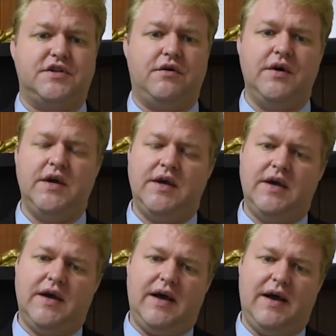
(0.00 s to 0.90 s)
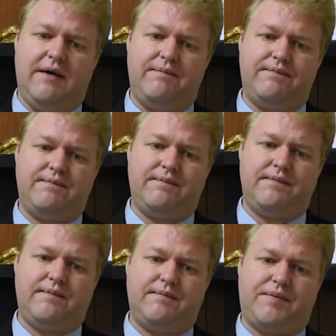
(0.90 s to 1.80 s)
So, um,
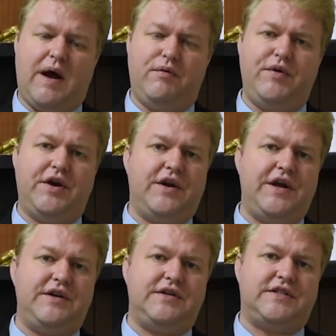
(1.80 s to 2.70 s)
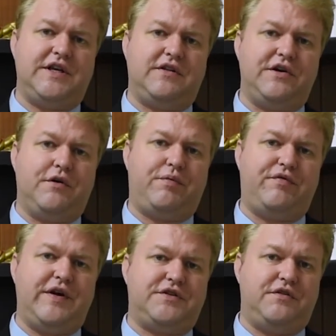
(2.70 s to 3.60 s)
probably a good idea to seek legal
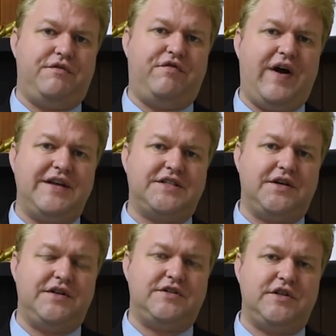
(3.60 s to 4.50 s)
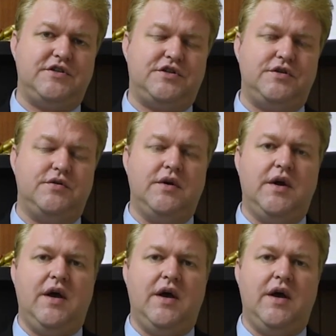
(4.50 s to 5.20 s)
professional advice on this issue